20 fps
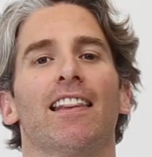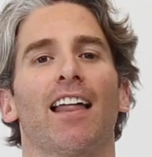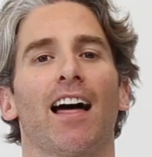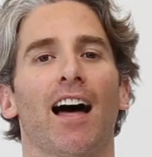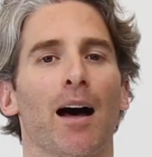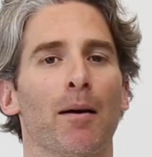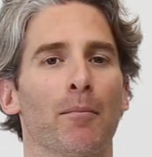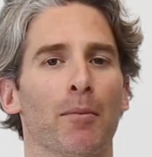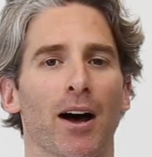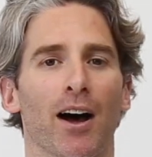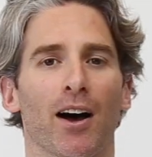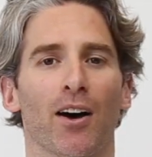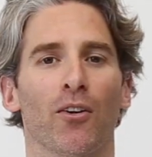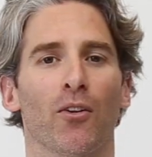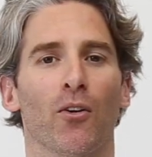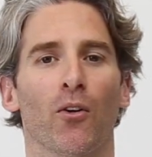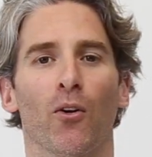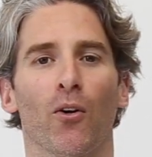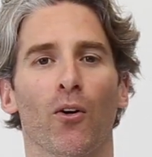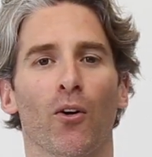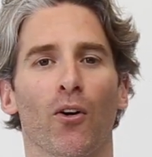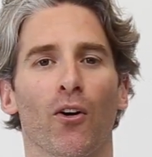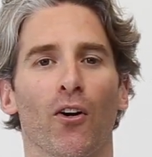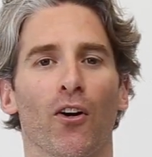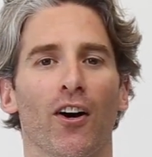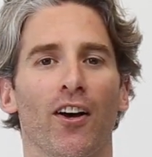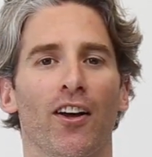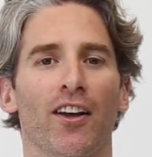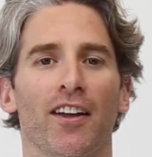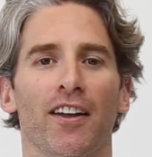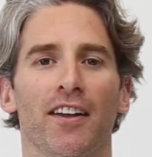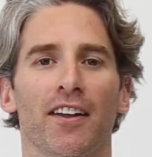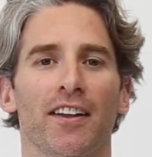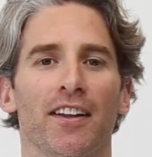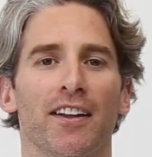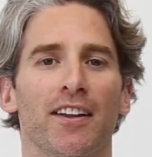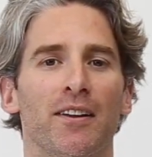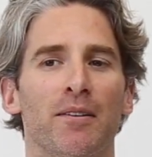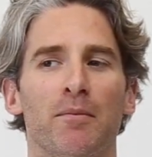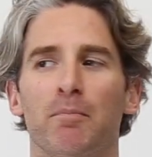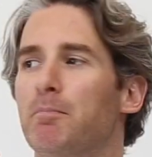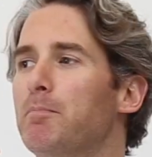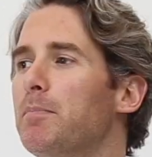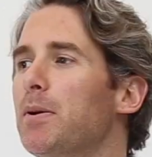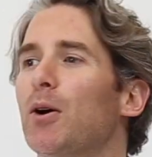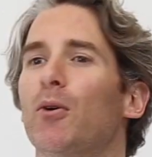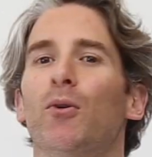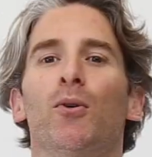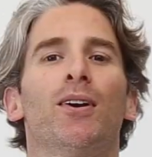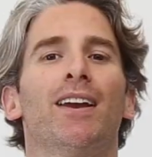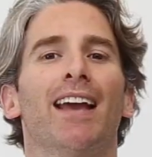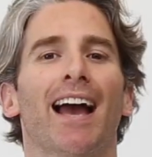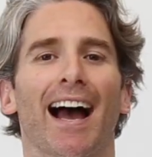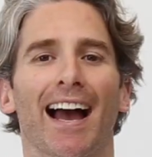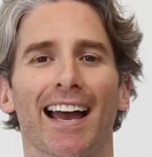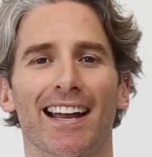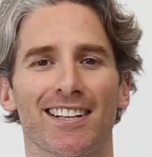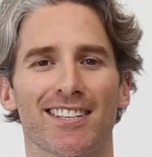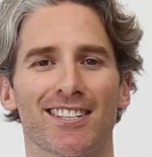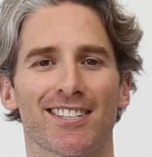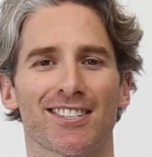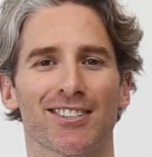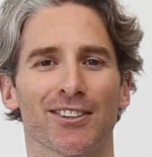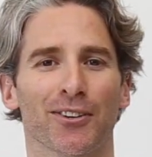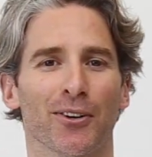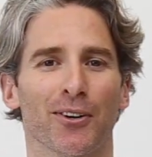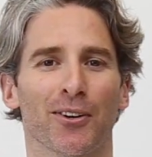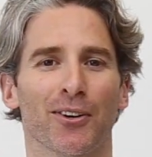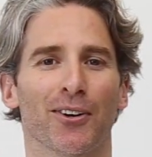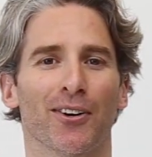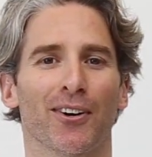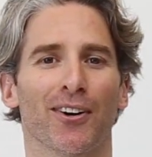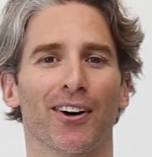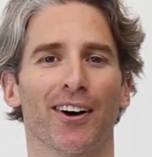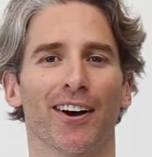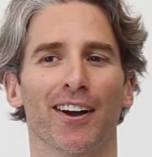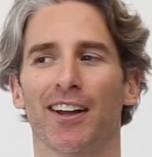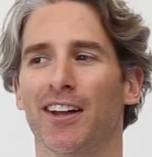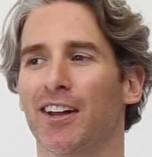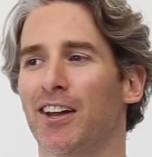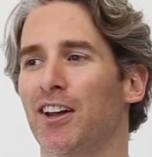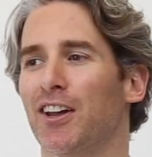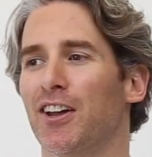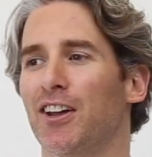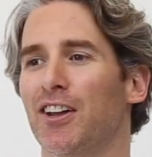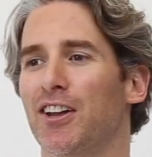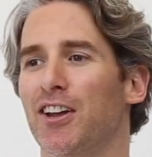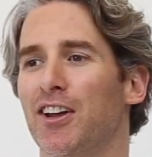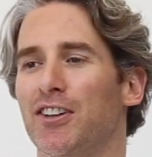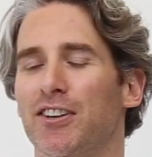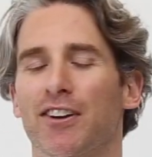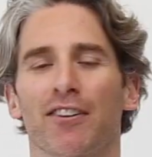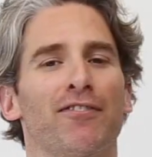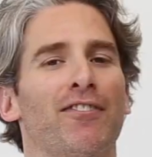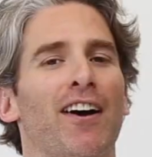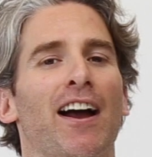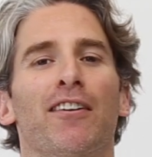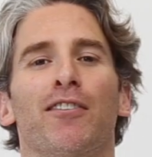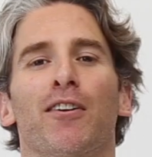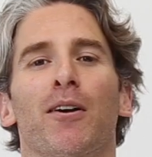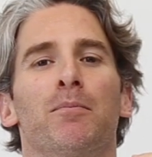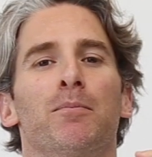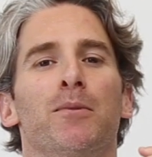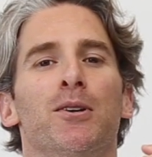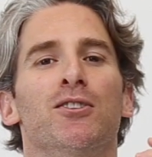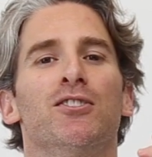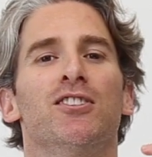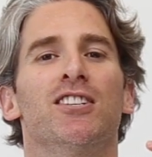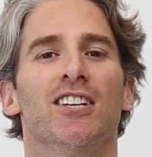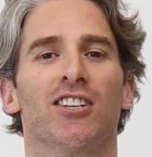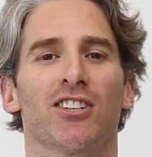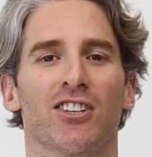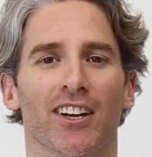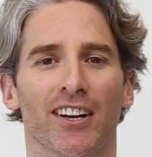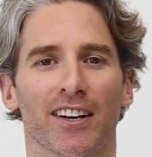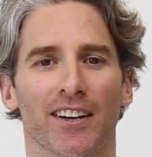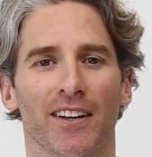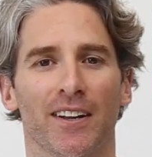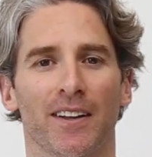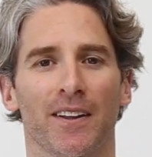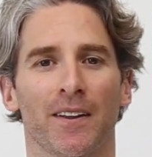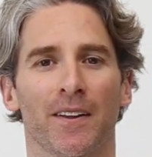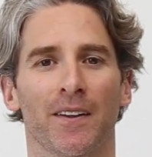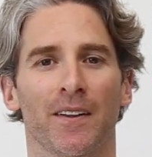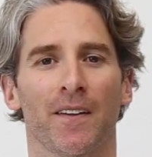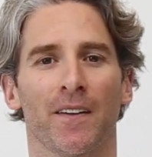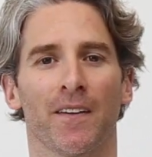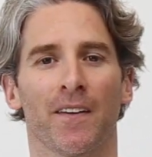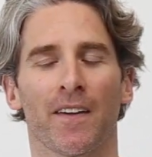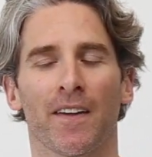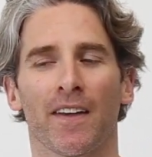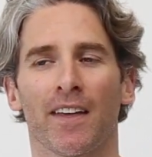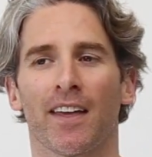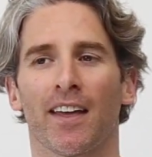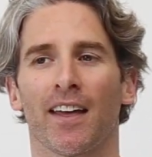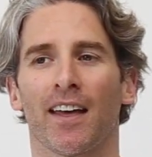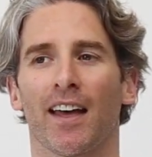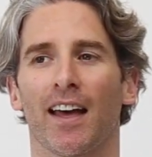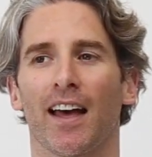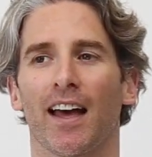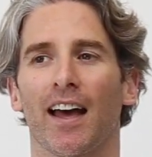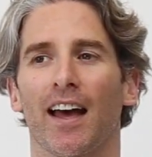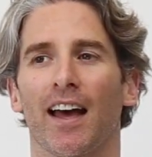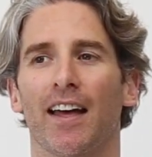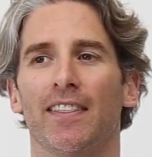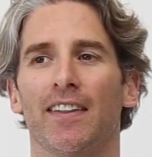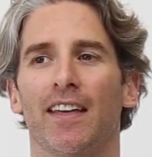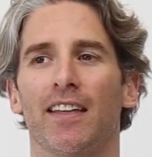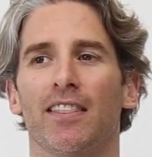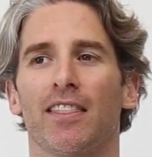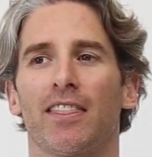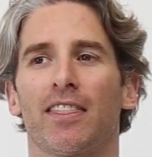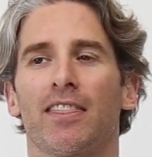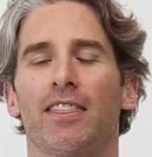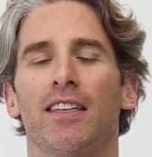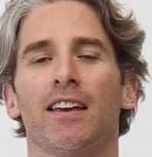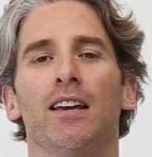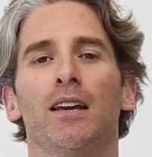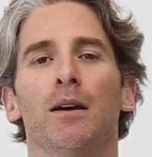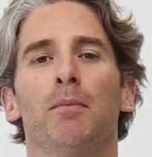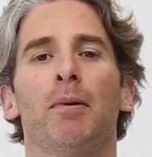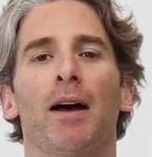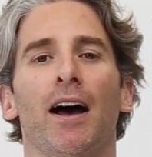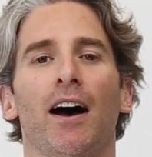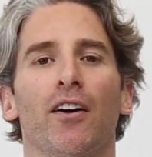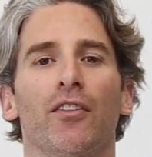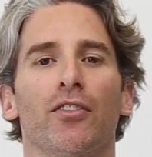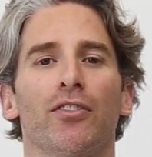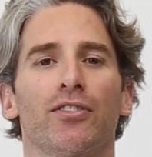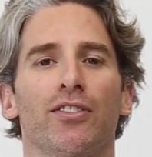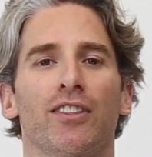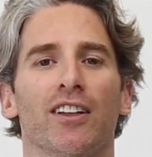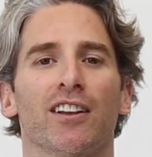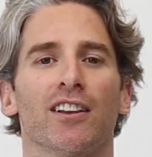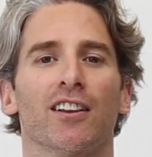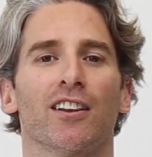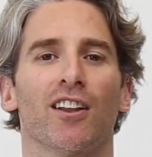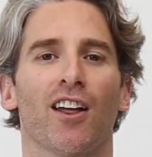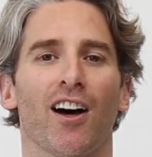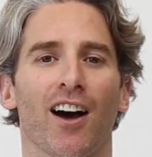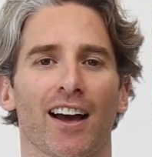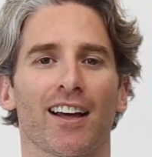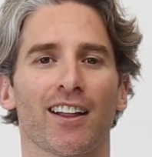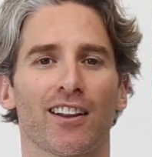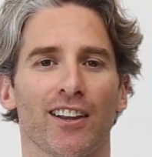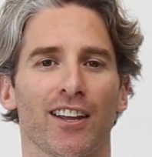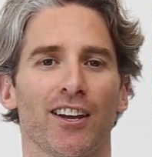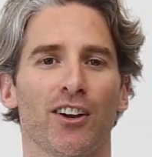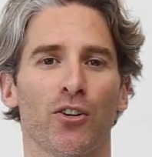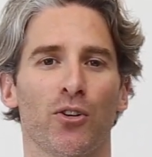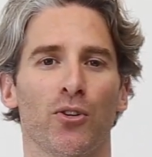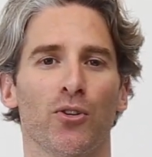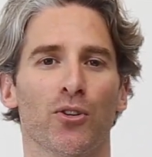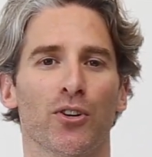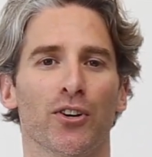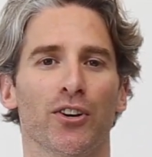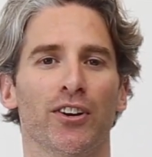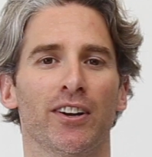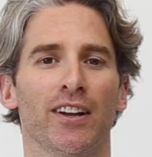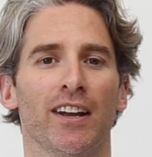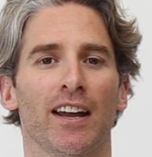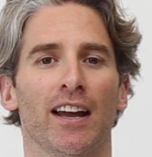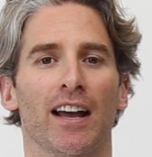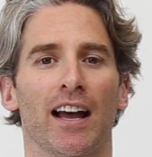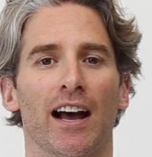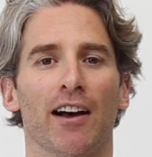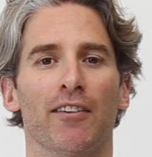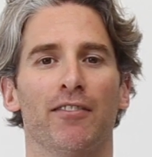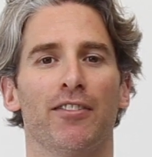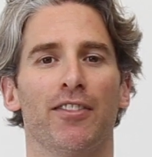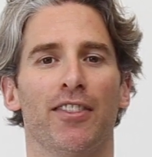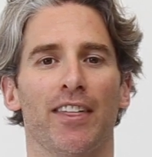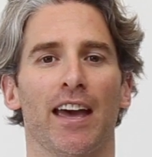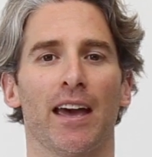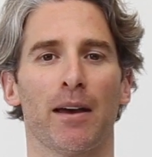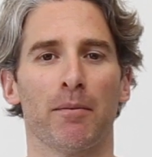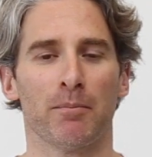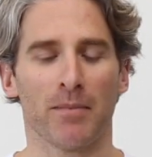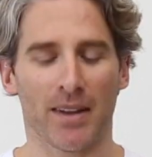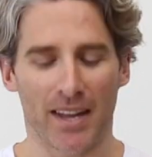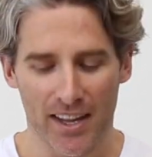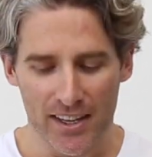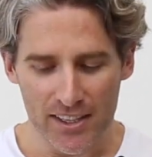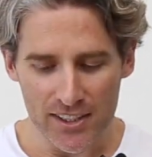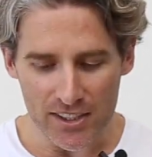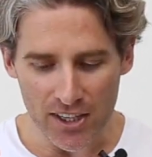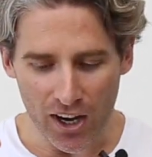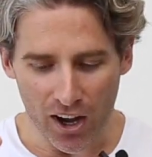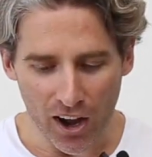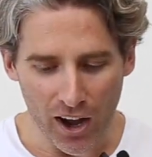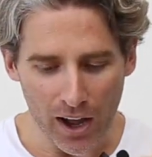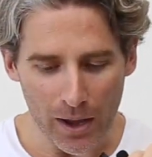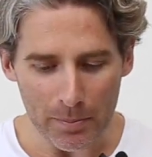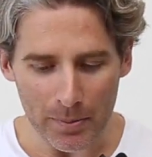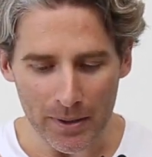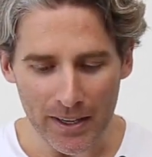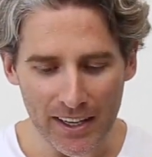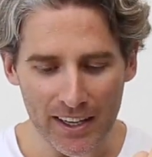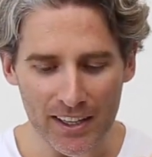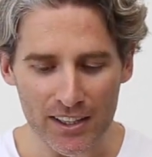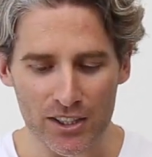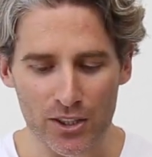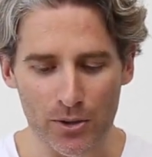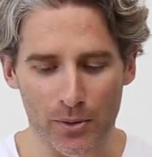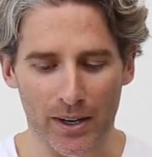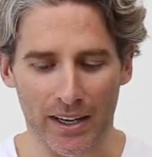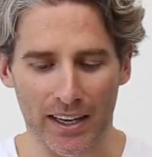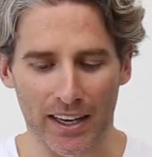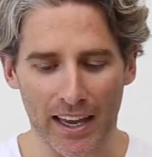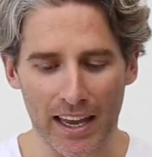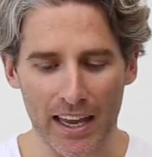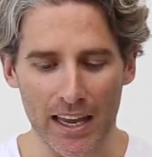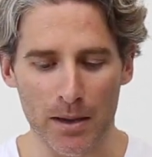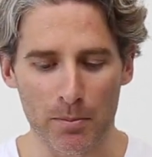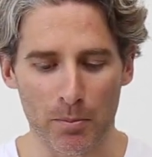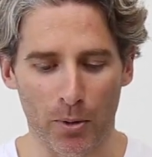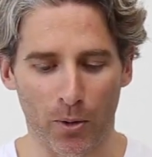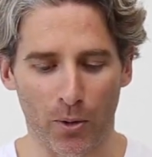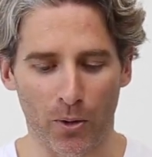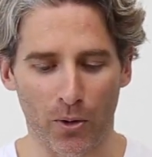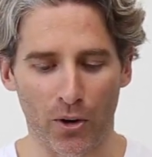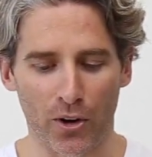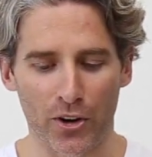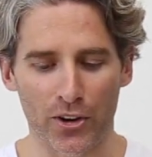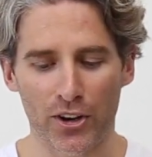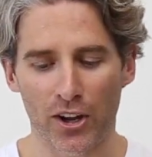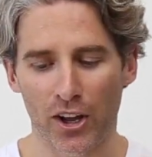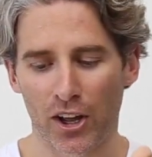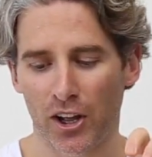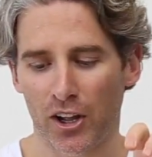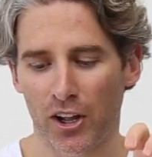Lama or Bill Gates or your favorite musician. And then think about the likelihood of them typing into a keyboard,